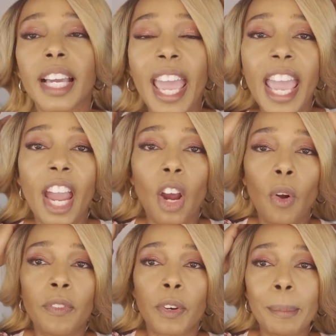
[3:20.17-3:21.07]
the hair
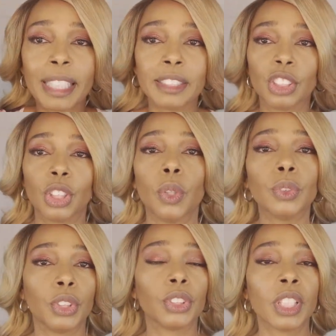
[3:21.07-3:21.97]
over my
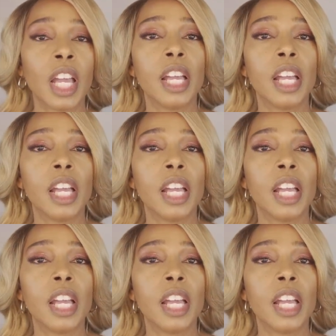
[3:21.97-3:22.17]
shoulders